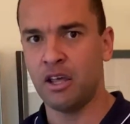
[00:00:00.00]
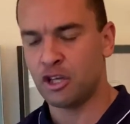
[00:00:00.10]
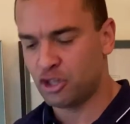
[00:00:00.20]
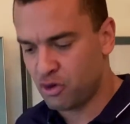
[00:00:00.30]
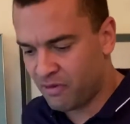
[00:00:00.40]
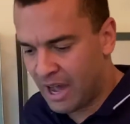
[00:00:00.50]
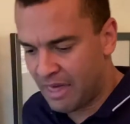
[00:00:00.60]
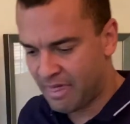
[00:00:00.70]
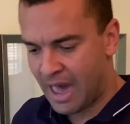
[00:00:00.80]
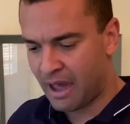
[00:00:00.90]
So you've
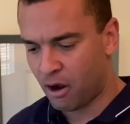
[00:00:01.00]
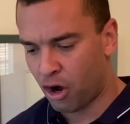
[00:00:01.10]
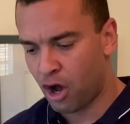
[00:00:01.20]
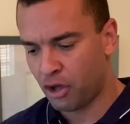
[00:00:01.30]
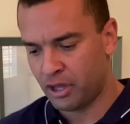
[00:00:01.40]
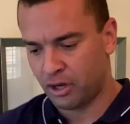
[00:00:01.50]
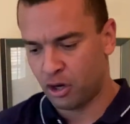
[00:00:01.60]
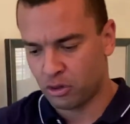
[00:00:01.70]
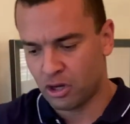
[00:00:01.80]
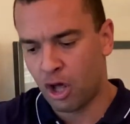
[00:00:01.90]
got that
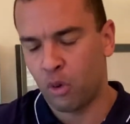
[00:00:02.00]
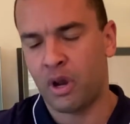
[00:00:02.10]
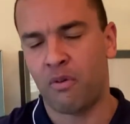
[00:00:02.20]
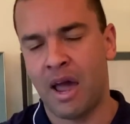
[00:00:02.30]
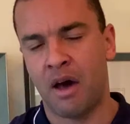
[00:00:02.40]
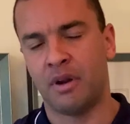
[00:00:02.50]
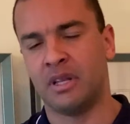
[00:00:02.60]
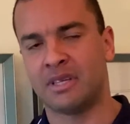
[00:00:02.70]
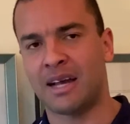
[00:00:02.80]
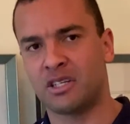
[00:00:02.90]
goes all the way around, and
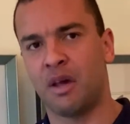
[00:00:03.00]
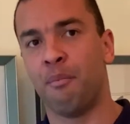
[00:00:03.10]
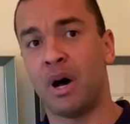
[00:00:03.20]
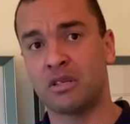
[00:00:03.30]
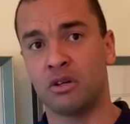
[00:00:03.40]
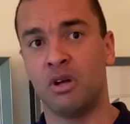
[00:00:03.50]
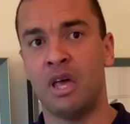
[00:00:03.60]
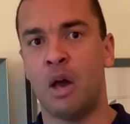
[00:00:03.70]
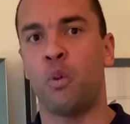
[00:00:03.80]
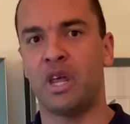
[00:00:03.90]
it's actually a muscle,
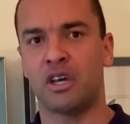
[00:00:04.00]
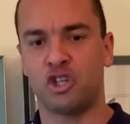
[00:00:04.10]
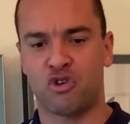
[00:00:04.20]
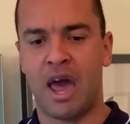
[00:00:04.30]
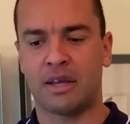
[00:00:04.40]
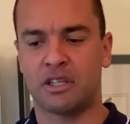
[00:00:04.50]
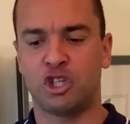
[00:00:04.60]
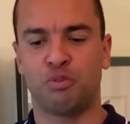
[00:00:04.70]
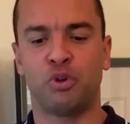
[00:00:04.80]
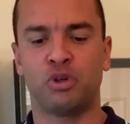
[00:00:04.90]
and when it contracts, it
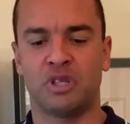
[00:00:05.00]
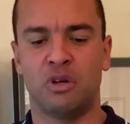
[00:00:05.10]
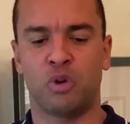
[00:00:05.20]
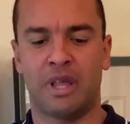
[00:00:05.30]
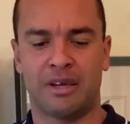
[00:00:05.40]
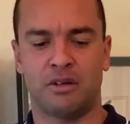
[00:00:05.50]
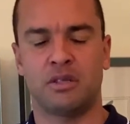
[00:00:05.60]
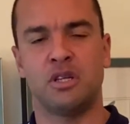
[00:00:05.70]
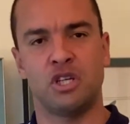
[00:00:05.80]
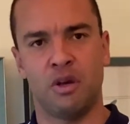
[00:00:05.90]
just pulls inward like you're
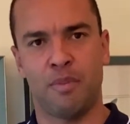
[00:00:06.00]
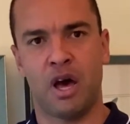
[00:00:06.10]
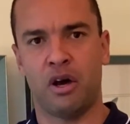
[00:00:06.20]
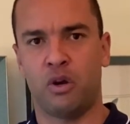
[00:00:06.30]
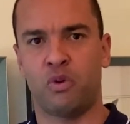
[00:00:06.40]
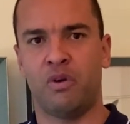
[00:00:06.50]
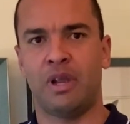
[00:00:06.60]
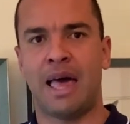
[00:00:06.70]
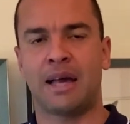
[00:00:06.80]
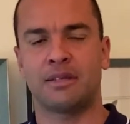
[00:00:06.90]
cinching a belt, and it
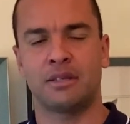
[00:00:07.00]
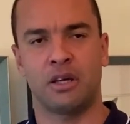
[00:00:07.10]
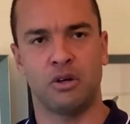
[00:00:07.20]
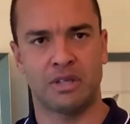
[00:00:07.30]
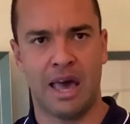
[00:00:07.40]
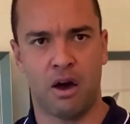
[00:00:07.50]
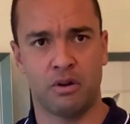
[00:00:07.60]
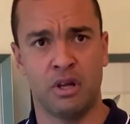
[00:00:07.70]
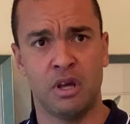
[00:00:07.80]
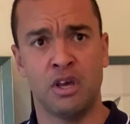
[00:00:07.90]
relaxes, it goes out.
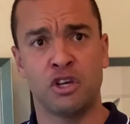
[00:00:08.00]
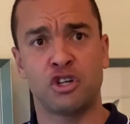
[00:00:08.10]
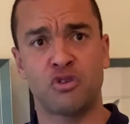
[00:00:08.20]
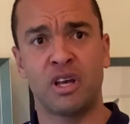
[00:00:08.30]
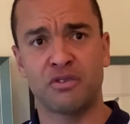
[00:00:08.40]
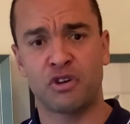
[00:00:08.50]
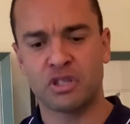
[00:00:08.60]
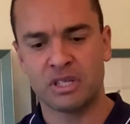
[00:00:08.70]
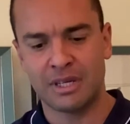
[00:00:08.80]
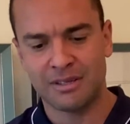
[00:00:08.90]
Your
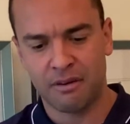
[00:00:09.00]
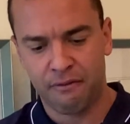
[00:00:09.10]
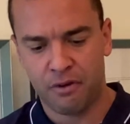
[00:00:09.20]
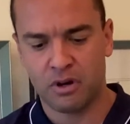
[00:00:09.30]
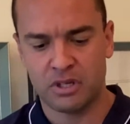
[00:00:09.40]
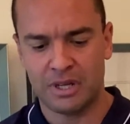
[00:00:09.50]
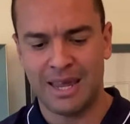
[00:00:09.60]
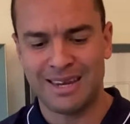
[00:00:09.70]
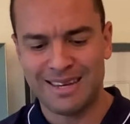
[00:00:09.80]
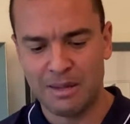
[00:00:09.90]
transversus is the first
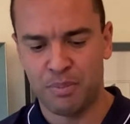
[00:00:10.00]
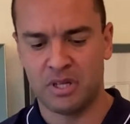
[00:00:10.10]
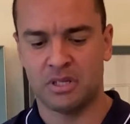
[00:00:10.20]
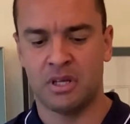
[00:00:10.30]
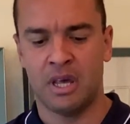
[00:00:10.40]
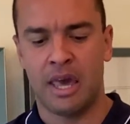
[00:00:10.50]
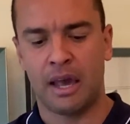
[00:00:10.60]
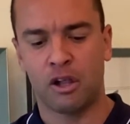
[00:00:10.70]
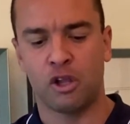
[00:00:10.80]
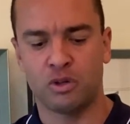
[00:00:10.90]
and deepest and
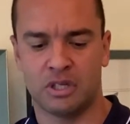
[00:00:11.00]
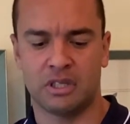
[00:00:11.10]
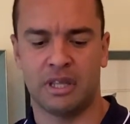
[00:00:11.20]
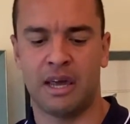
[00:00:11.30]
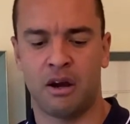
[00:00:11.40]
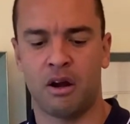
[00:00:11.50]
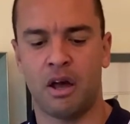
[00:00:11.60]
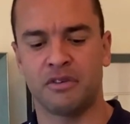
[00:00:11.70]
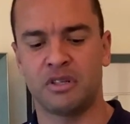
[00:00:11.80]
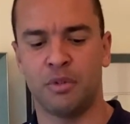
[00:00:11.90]
closest layer
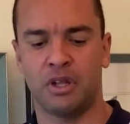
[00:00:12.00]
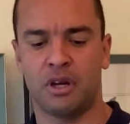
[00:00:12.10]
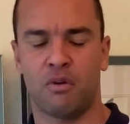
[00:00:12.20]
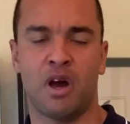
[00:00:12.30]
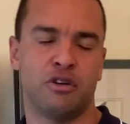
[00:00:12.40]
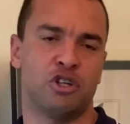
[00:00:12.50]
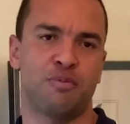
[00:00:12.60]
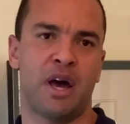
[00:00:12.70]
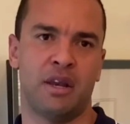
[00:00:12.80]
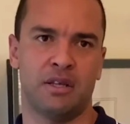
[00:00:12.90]
of stability around your
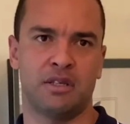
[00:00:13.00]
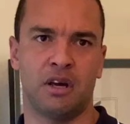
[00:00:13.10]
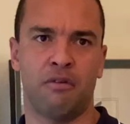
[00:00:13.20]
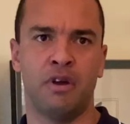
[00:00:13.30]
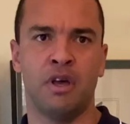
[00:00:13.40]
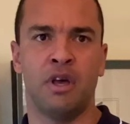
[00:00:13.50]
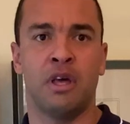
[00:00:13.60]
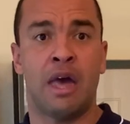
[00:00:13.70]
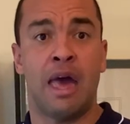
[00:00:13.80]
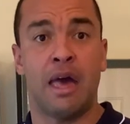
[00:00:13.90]
spine itself.
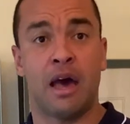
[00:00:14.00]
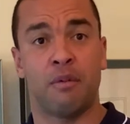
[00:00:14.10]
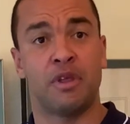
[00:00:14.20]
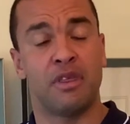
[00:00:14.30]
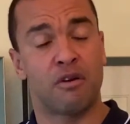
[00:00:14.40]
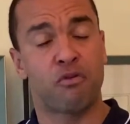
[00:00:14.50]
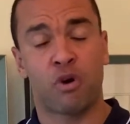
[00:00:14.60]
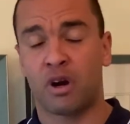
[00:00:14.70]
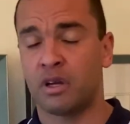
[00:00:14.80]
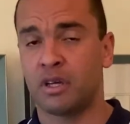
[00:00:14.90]

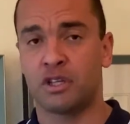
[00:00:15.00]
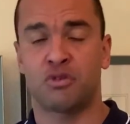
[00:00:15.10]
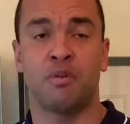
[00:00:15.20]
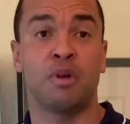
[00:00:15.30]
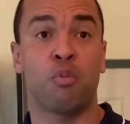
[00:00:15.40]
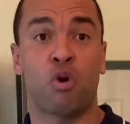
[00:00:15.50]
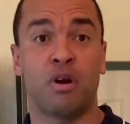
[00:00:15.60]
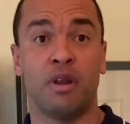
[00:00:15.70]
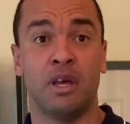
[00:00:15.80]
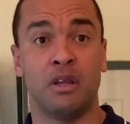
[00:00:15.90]
Therefore, extremely
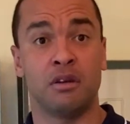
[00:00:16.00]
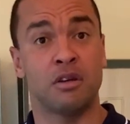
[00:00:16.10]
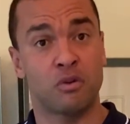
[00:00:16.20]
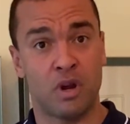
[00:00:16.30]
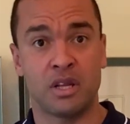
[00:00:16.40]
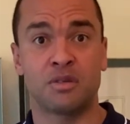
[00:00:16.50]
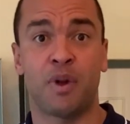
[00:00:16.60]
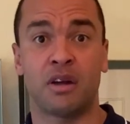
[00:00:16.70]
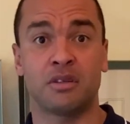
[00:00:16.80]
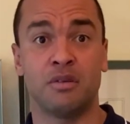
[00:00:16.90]
important in creating
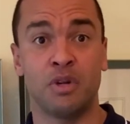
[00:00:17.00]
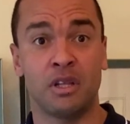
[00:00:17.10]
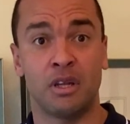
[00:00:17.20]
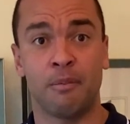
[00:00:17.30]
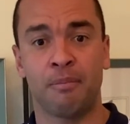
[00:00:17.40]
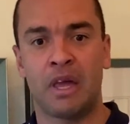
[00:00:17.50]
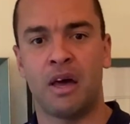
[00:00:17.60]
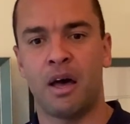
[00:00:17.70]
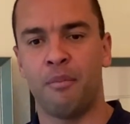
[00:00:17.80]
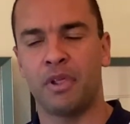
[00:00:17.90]
spinal stability.
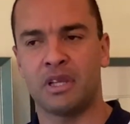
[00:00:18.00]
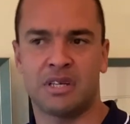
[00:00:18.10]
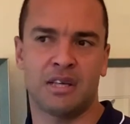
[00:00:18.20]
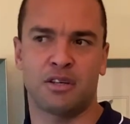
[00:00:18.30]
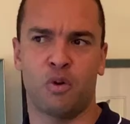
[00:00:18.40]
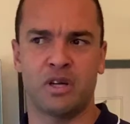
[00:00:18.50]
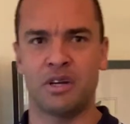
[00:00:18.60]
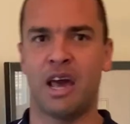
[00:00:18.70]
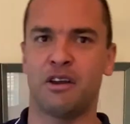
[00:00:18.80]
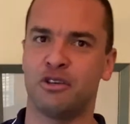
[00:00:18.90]
let's ask the question,
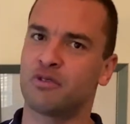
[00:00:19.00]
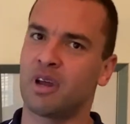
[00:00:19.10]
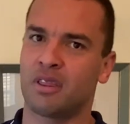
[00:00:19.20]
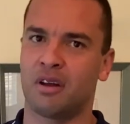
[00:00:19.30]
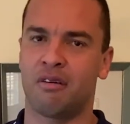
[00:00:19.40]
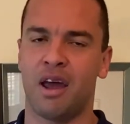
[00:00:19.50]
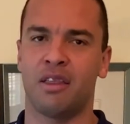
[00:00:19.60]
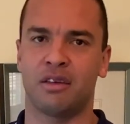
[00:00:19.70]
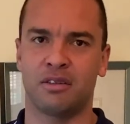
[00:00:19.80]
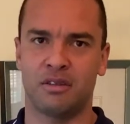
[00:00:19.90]
how do you strengthen it, right?
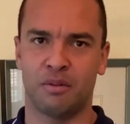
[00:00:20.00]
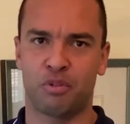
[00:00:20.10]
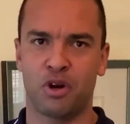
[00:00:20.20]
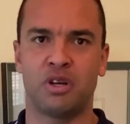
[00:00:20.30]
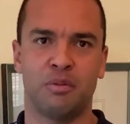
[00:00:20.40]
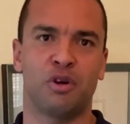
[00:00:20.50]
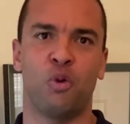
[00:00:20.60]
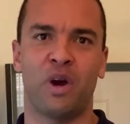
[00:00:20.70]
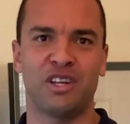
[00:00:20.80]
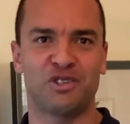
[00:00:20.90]
The prototypical
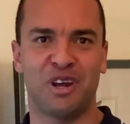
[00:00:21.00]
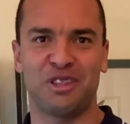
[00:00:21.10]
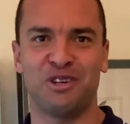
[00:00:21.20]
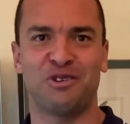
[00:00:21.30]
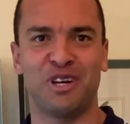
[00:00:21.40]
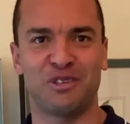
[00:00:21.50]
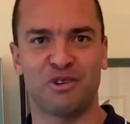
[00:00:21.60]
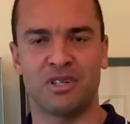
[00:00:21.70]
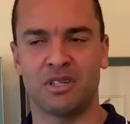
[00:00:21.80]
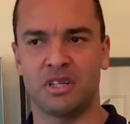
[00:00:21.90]
way to strengthen your
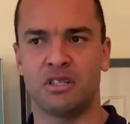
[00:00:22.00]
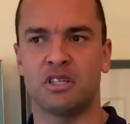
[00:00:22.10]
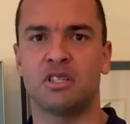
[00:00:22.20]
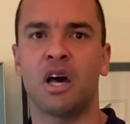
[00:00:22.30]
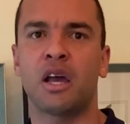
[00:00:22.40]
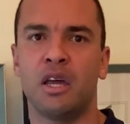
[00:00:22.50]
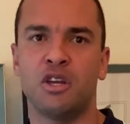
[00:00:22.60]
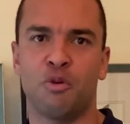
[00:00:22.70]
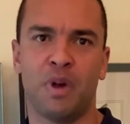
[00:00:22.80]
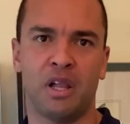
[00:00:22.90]
transversus is to suck in
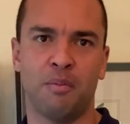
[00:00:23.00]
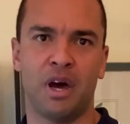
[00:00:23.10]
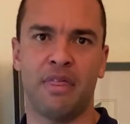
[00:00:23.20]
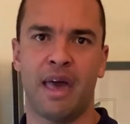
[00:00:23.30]
your belly button.